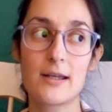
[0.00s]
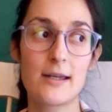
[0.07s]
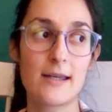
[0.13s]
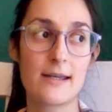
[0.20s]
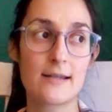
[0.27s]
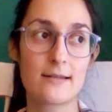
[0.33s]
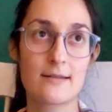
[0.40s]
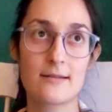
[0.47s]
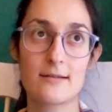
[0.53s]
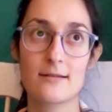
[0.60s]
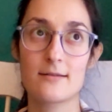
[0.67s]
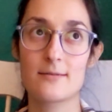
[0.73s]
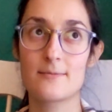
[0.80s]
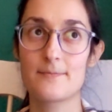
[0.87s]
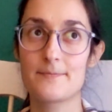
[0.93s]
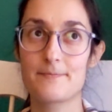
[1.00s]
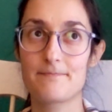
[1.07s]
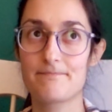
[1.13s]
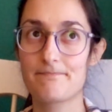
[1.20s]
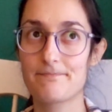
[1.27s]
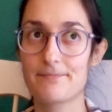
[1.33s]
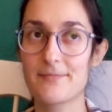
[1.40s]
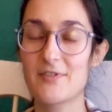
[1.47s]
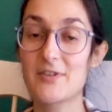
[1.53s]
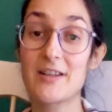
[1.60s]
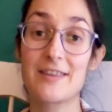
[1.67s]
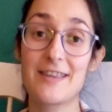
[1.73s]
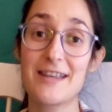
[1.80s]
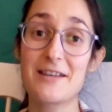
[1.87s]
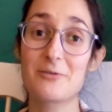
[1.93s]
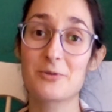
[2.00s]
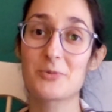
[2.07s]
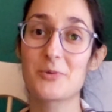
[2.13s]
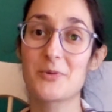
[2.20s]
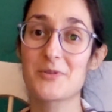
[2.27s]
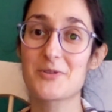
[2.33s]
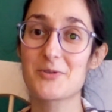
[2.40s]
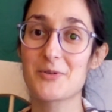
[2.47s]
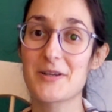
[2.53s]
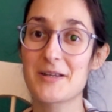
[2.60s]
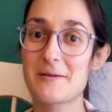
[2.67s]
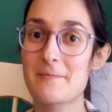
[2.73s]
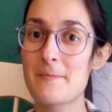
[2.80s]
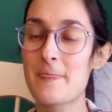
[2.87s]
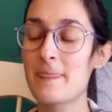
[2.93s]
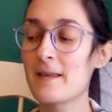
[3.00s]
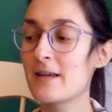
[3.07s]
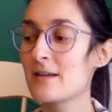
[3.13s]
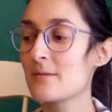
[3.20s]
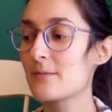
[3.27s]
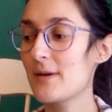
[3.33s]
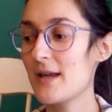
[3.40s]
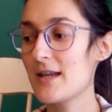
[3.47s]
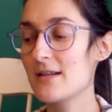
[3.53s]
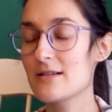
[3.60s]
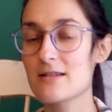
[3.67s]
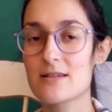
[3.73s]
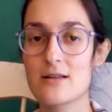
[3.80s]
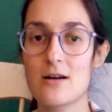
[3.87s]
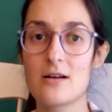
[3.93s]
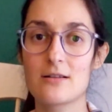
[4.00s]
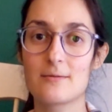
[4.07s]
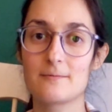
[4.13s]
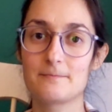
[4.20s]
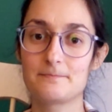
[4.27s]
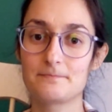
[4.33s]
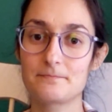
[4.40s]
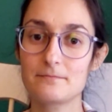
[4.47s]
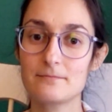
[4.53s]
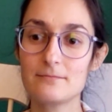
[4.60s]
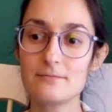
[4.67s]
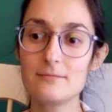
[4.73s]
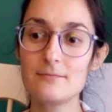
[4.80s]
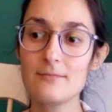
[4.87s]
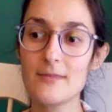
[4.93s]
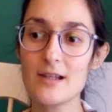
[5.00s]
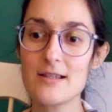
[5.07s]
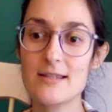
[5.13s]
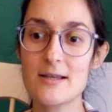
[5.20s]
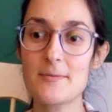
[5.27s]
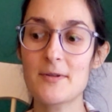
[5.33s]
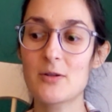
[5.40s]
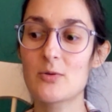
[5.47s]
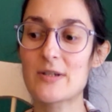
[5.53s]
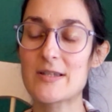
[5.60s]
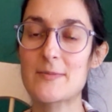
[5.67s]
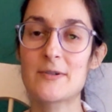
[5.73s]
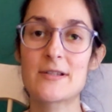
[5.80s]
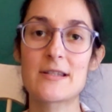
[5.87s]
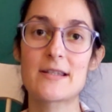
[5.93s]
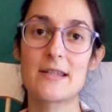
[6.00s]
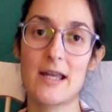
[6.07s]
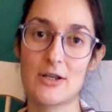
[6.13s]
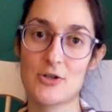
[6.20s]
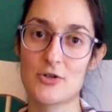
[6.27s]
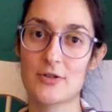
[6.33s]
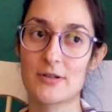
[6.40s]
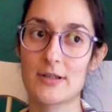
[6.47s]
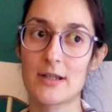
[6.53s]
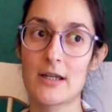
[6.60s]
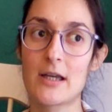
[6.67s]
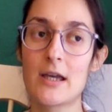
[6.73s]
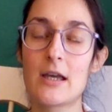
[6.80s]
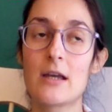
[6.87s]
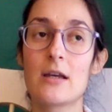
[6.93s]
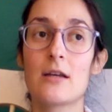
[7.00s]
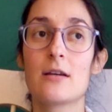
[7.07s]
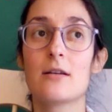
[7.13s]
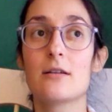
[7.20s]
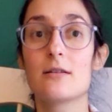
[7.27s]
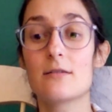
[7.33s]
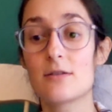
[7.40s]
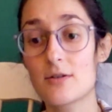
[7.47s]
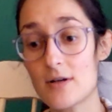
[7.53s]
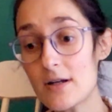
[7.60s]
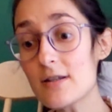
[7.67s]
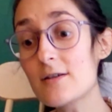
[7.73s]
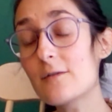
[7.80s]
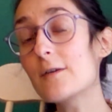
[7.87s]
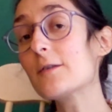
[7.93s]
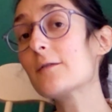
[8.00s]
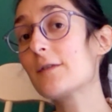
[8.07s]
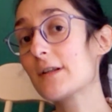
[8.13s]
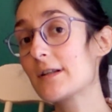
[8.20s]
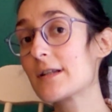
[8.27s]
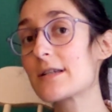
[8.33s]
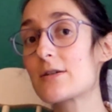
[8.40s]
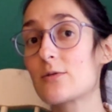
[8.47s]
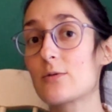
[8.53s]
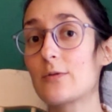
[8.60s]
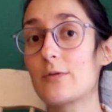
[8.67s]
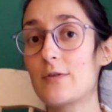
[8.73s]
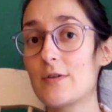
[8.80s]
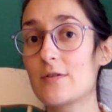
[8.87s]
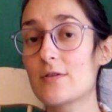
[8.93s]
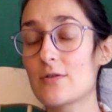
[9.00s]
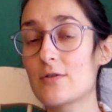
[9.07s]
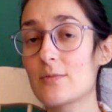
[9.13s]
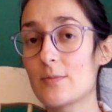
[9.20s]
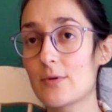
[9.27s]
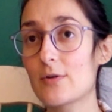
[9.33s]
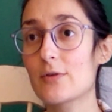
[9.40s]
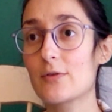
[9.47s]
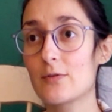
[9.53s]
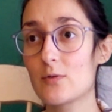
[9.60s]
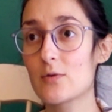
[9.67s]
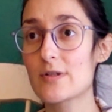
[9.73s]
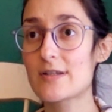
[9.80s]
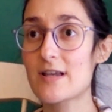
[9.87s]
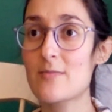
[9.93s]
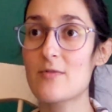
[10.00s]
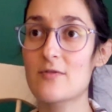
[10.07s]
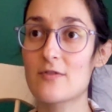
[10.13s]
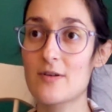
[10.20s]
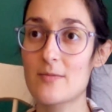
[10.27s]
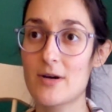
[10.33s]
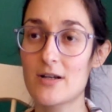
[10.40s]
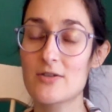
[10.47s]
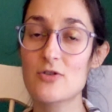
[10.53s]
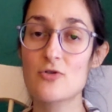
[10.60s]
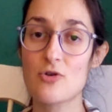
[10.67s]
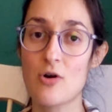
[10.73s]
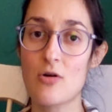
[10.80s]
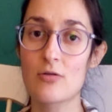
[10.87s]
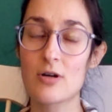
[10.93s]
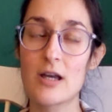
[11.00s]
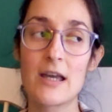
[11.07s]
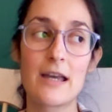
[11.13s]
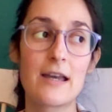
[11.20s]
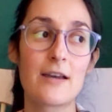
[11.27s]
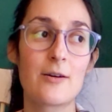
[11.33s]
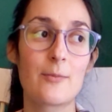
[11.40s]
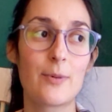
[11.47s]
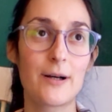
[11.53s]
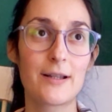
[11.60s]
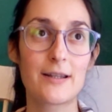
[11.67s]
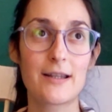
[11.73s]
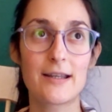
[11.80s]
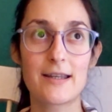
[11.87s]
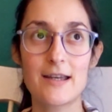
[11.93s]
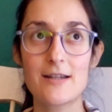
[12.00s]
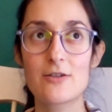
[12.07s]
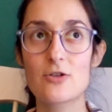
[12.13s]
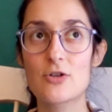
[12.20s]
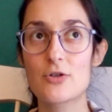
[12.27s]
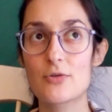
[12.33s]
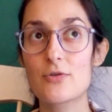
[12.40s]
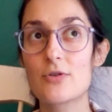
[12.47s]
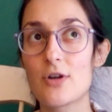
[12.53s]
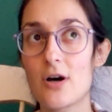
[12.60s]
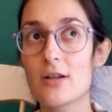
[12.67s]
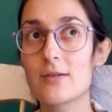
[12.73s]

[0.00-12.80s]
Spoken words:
and rethink what we were doing. Pain is not something you experience naturally. There are different feelings you will feel during birth. Of course, some of them are strong, but again, it shouldn't